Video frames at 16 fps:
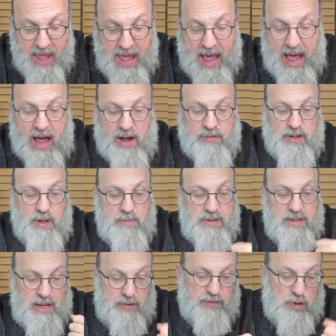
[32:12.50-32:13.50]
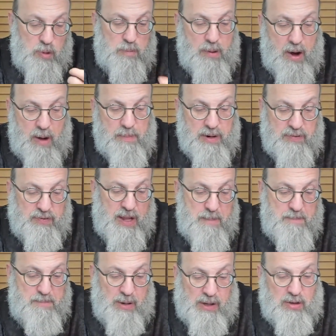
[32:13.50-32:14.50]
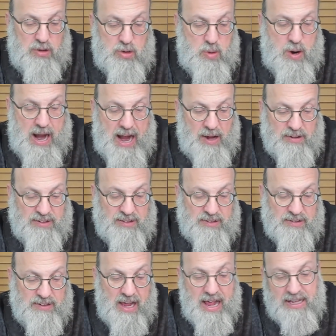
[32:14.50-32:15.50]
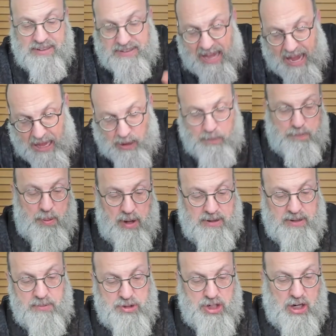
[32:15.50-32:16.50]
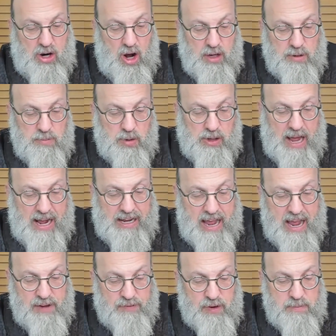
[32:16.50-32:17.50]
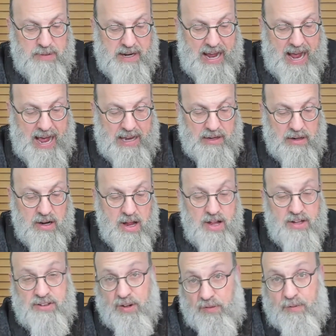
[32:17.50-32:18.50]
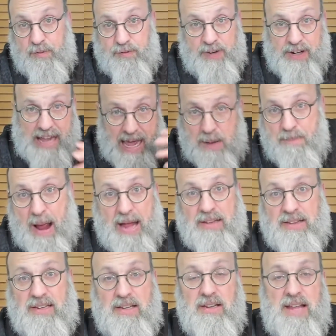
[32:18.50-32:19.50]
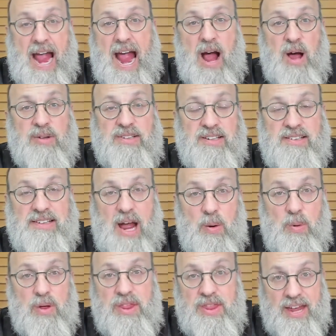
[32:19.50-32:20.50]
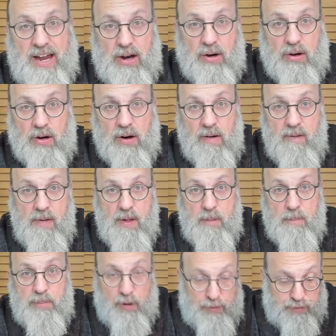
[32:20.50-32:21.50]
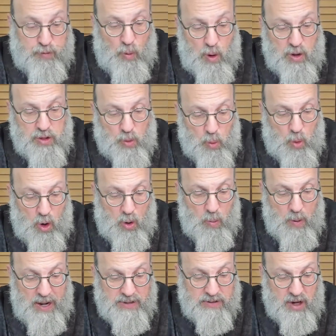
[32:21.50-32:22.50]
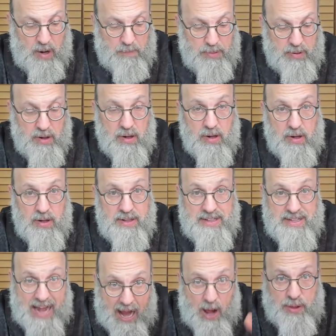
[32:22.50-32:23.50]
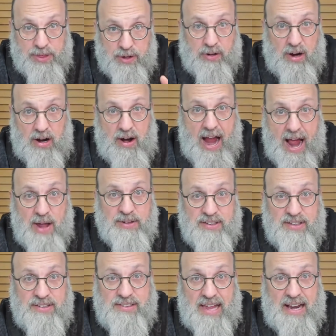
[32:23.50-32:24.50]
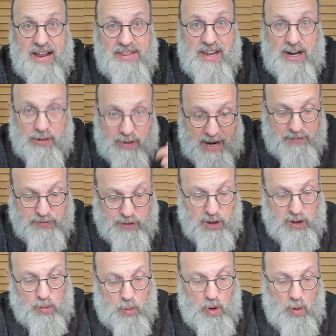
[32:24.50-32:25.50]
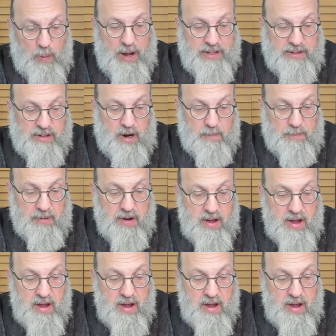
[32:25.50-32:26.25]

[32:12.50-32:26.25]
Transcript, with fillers: Avalim nivnu ba, but if they built new houses, dal batim shekadmu from mikan. So forget about the houses that were there before the wall went up. Now there are houses that are there after the wall went up.